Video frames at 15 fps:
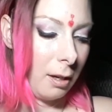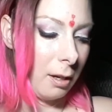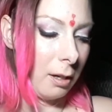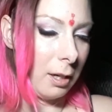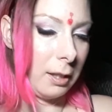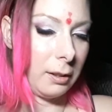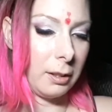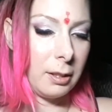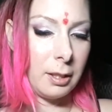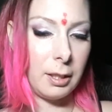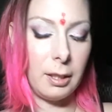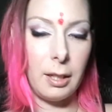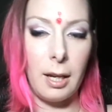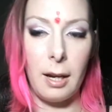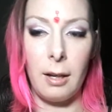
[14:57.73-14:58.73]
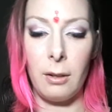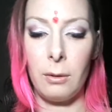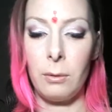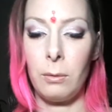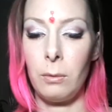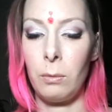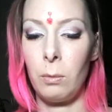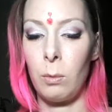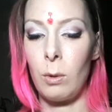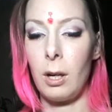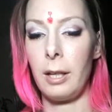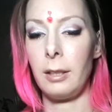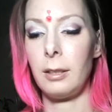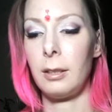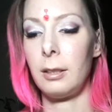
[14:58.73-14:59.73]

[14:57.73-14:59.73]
All right, let's see now what